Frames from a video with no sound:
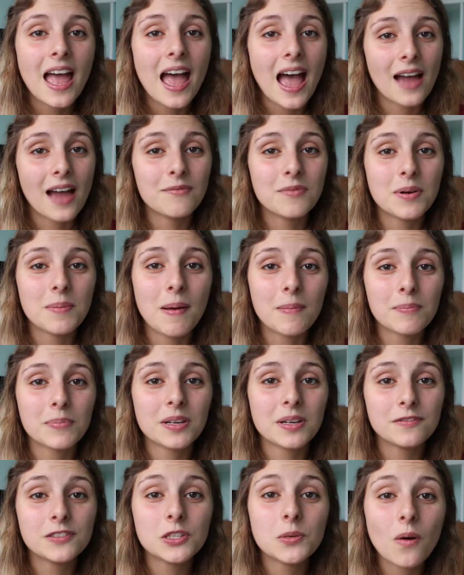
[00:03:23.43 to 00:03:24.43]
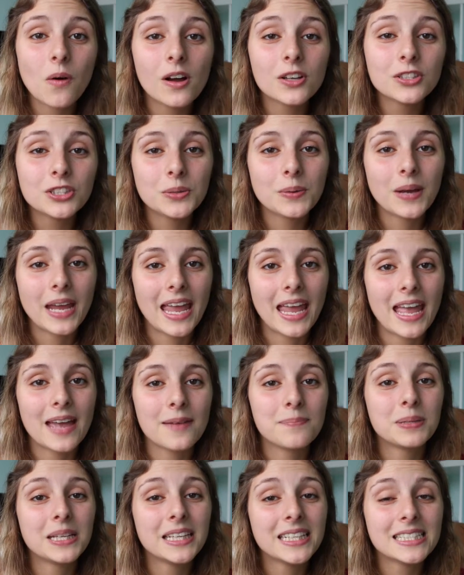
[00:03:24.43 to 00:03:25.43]
And remember, if you are new
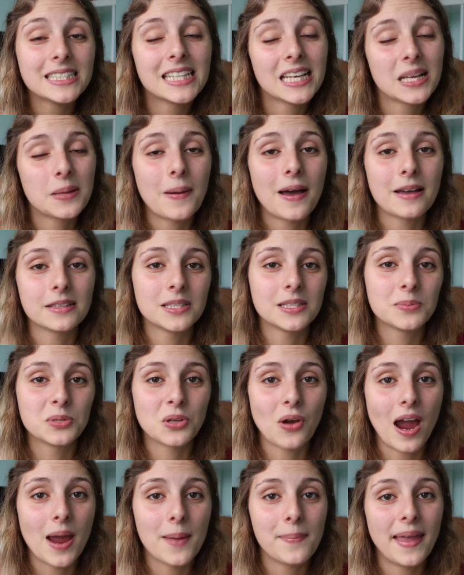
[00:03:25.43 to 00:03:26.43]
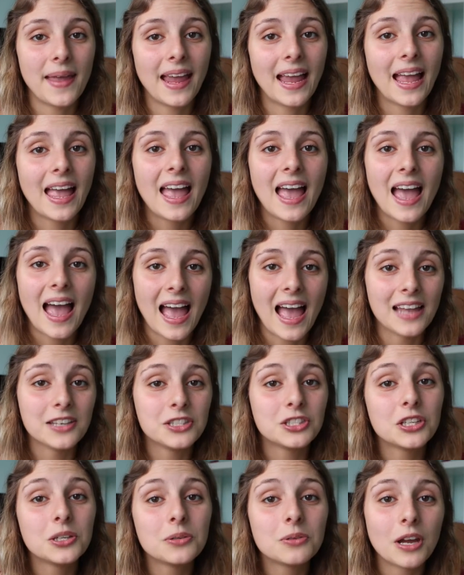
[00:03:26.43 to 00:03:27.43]
here, please think about subscribing,
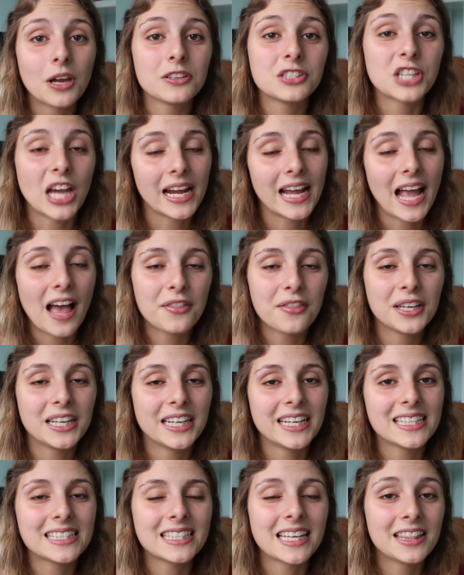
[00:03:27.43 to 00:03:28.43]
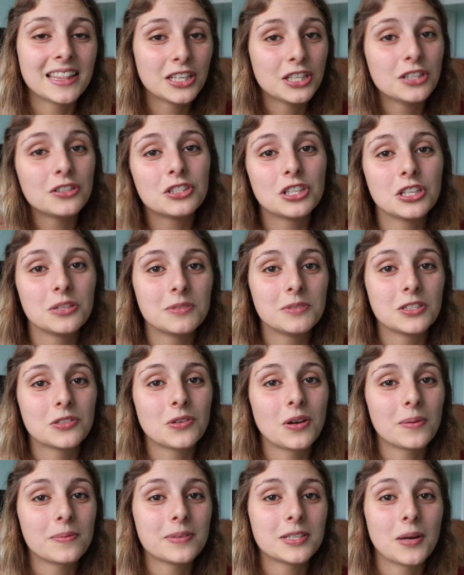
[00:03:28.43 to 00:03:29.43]
and do go check out the links in the YouTube
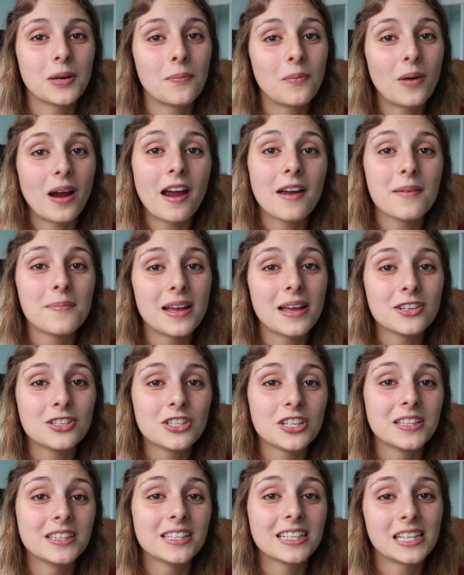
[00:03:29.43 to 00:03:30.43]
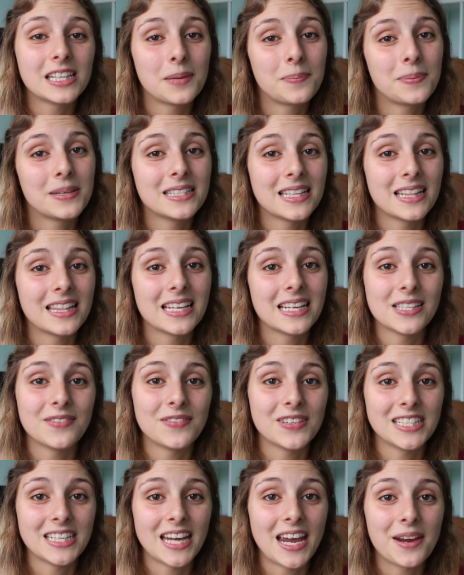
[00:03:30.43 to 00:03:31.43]
description where I mentioned the clippers in this
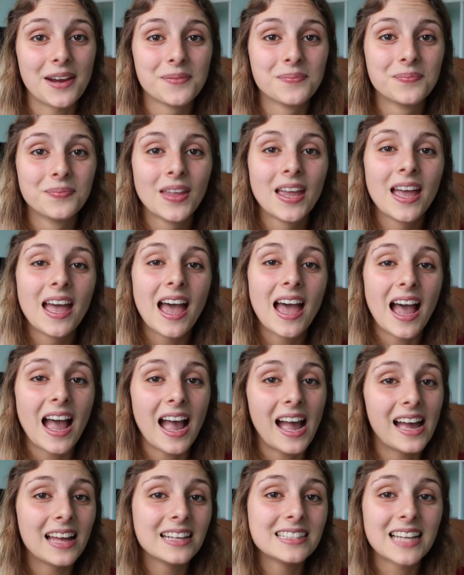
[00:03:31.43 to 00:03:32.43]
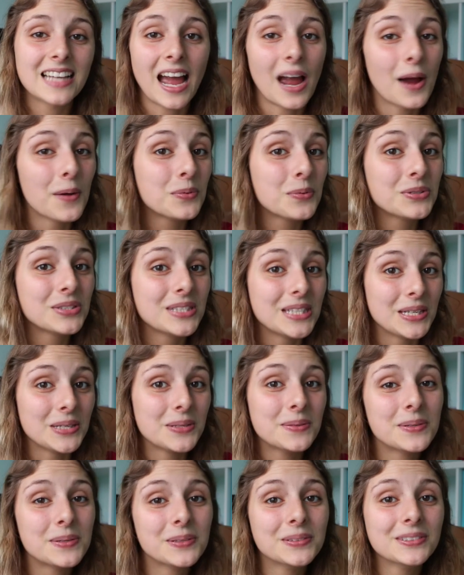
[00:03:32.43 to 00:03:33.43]
video. And I will see
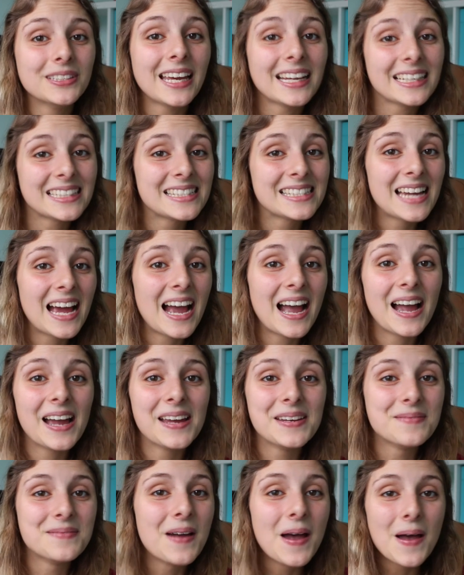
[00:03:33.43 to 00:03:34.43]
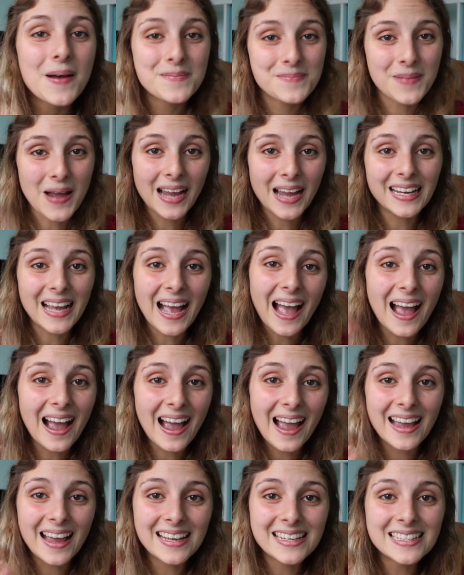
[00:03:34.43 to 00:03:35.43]
you all next time. Bye
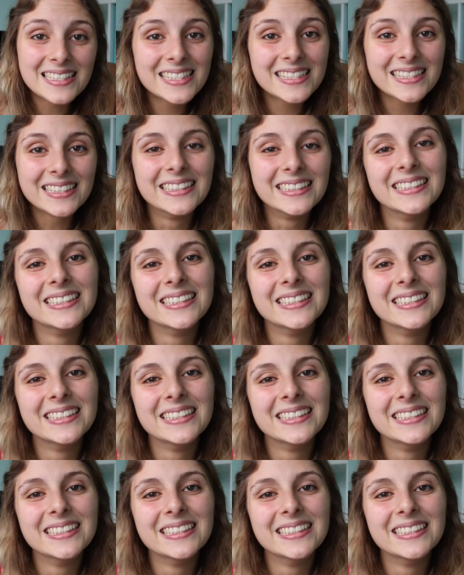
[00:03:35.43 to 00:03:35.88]
guys!